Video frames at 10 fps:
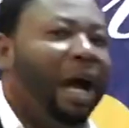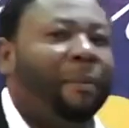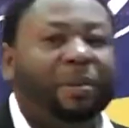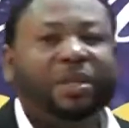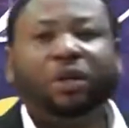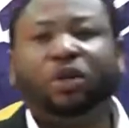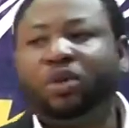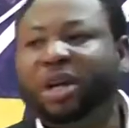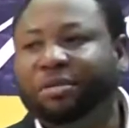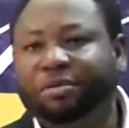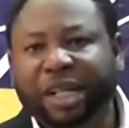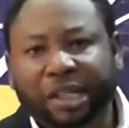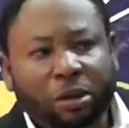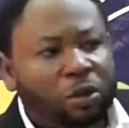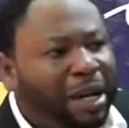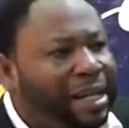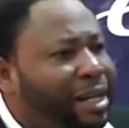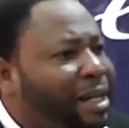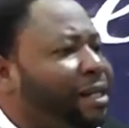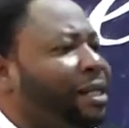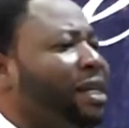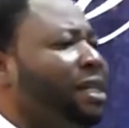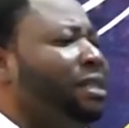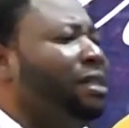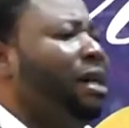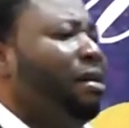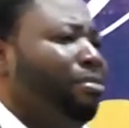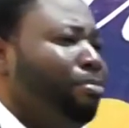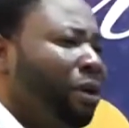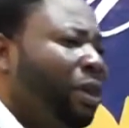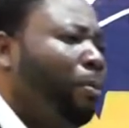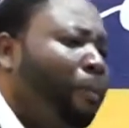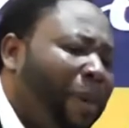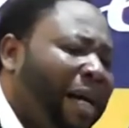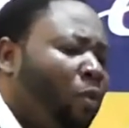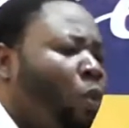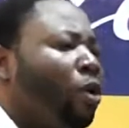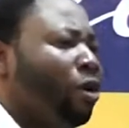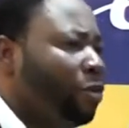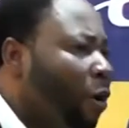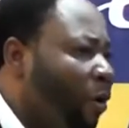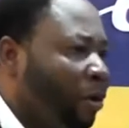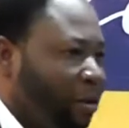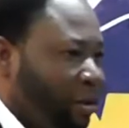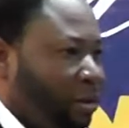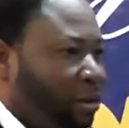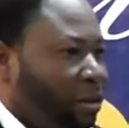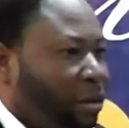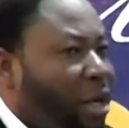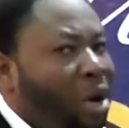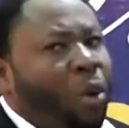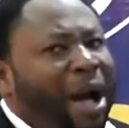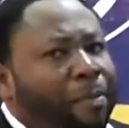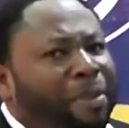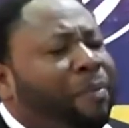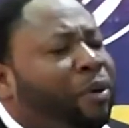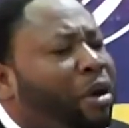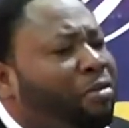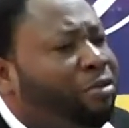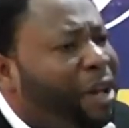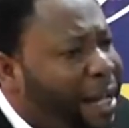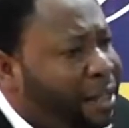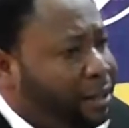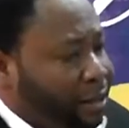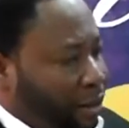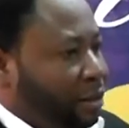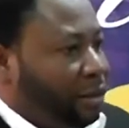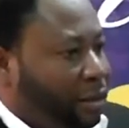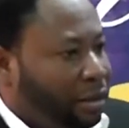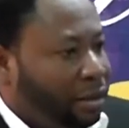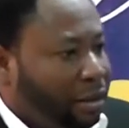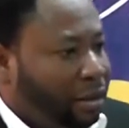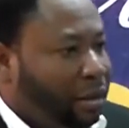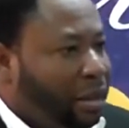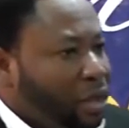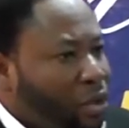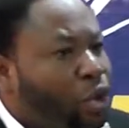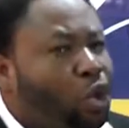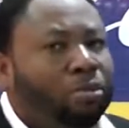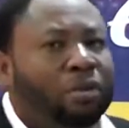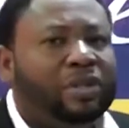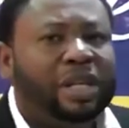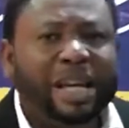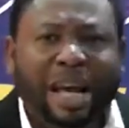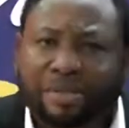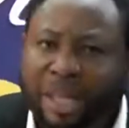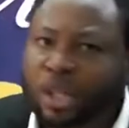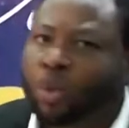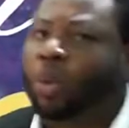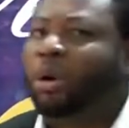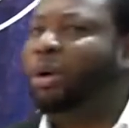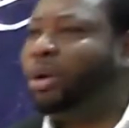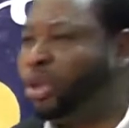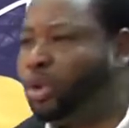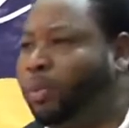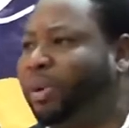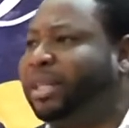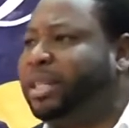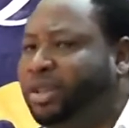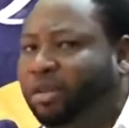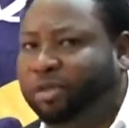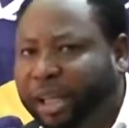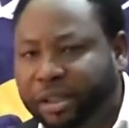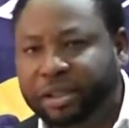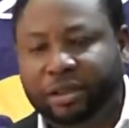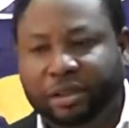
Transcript: And Bible said also that faith comes by hearing, hearing by the, by the word of God. We are people of faith. So you must hear these words to practice your faith.